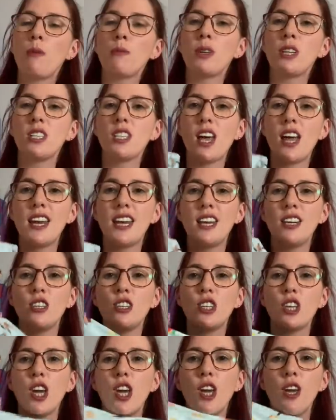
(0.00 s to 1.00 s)
I'm going to turn it
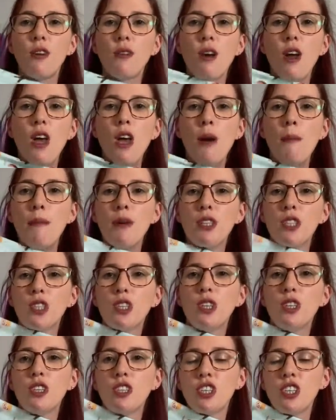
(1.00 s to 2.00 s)
into, but as
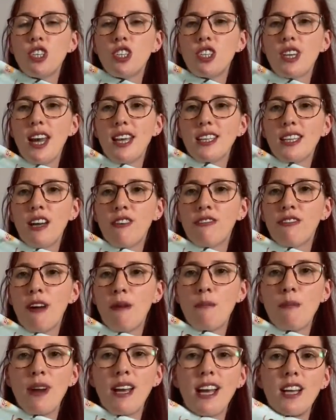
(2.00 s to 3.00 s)
soon as she shared that
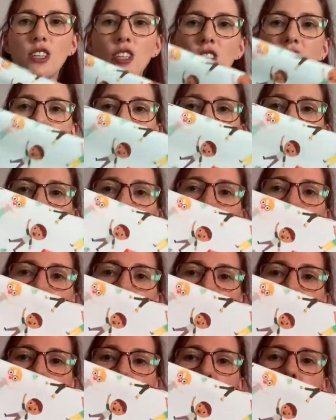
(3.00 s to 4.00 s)
fabric, I just had to
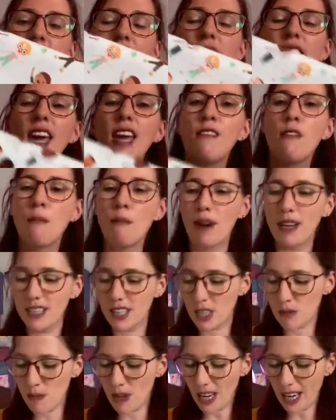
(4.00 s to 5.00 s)
have it. It
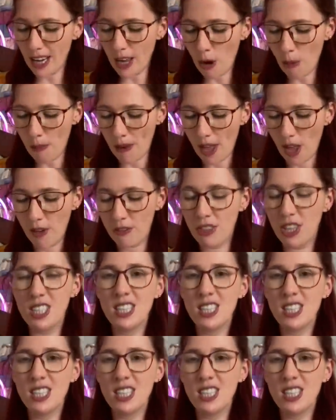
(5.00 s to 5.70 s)
reminded me a little bit of the